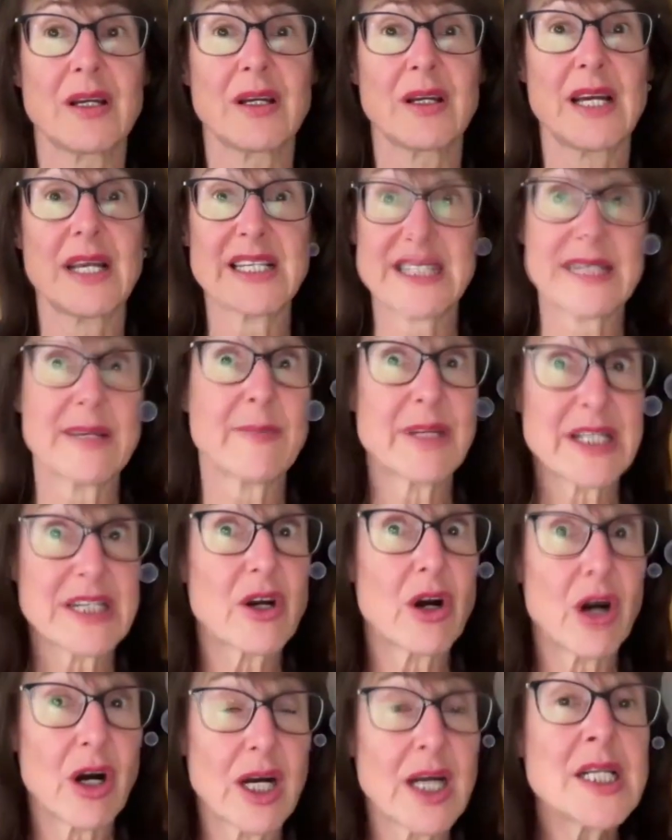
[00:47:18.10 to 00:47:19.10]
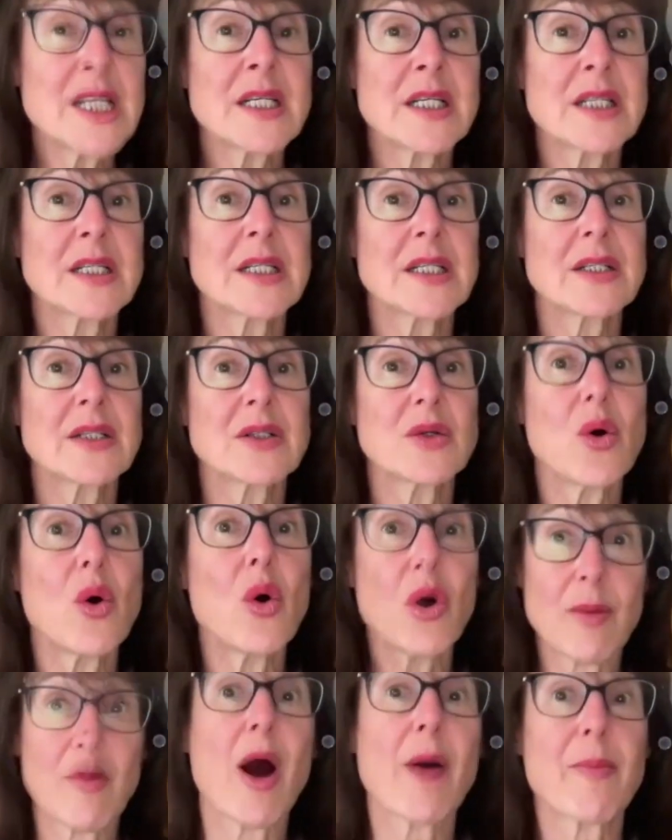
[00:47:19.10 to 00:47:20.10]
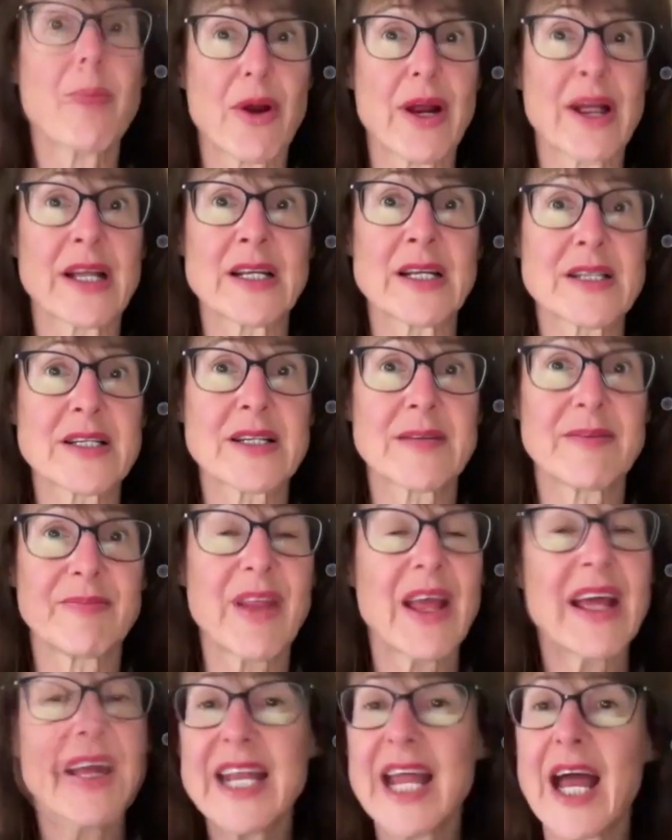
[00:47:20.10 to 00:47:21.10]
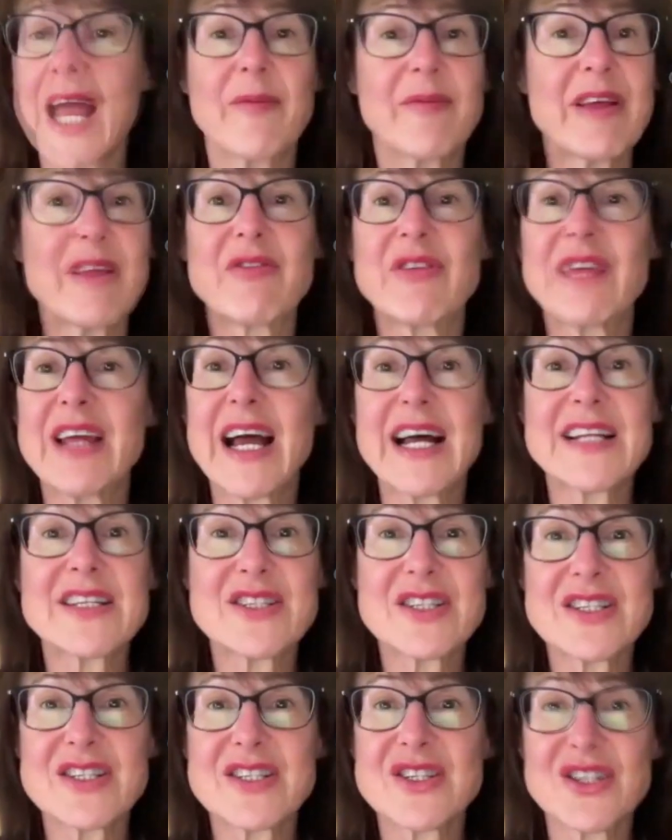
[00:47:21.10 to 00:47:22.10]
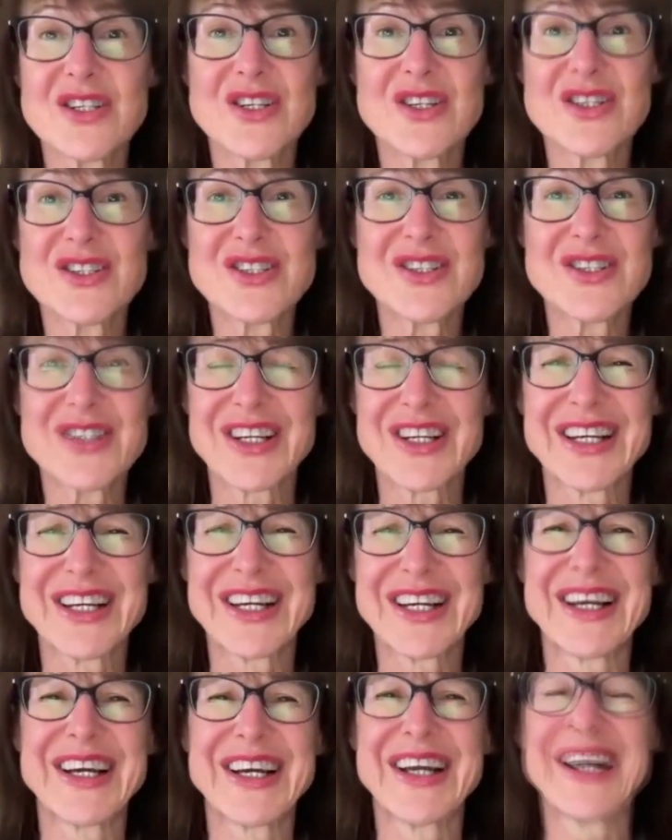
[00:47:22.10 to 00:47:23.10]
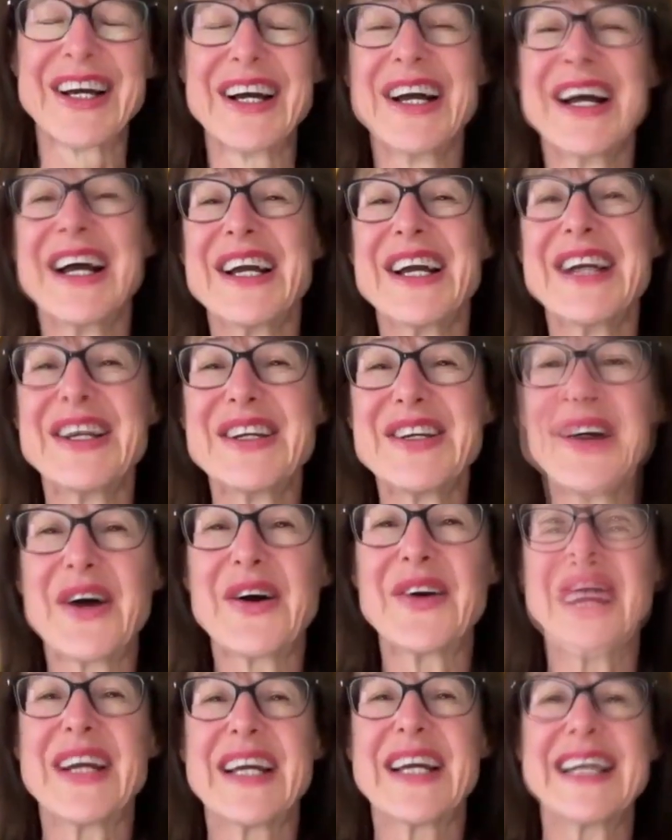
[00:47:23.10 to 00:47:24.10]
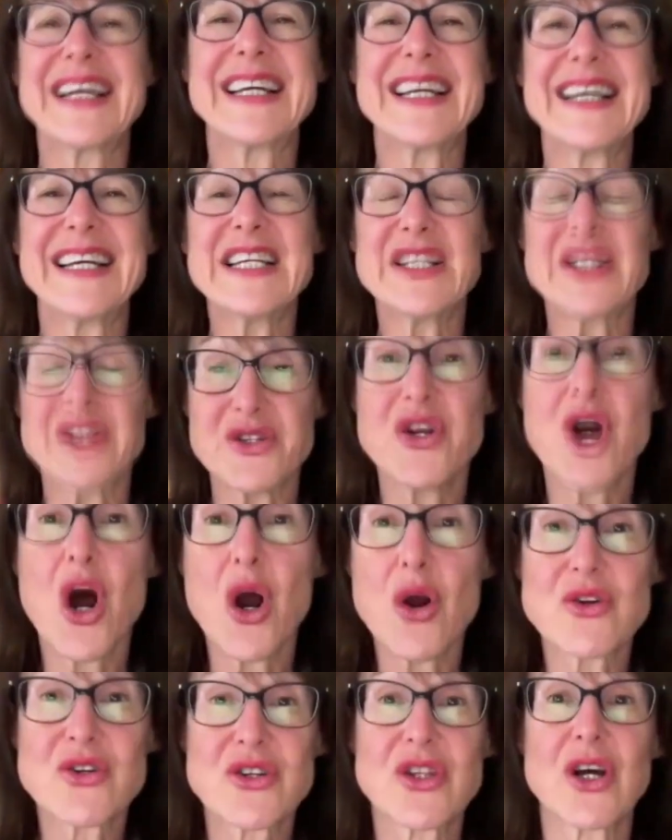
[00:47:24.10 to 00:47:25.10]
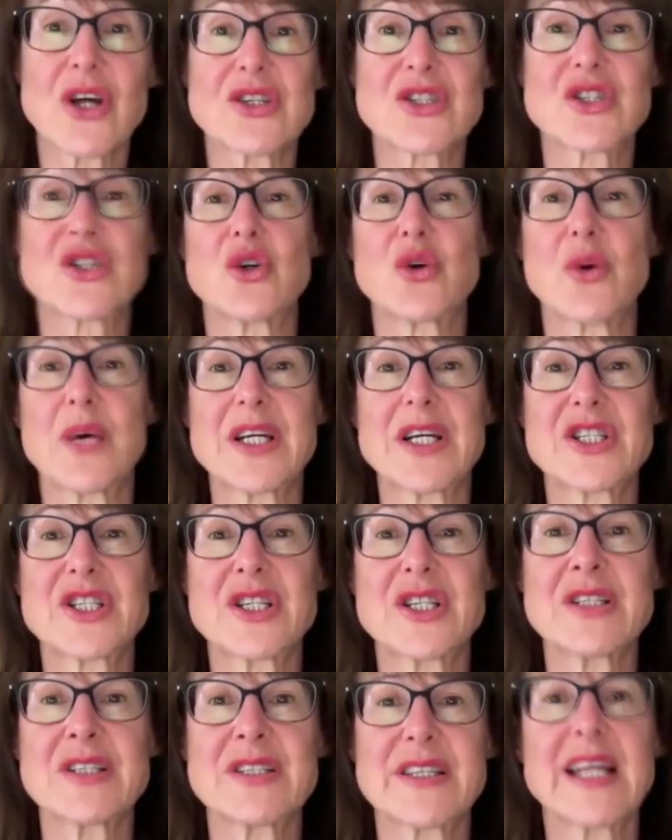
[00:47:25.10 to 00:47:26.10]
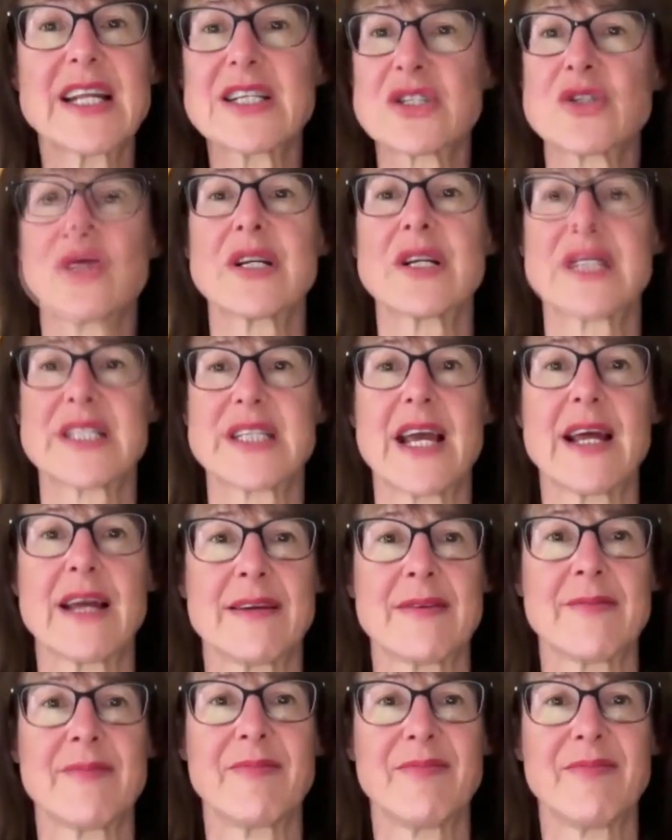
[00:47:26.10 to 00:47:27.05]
has somebody died or am I pregnant? Now, if the answer to, you know, is no to those two questions, then it's not a 10.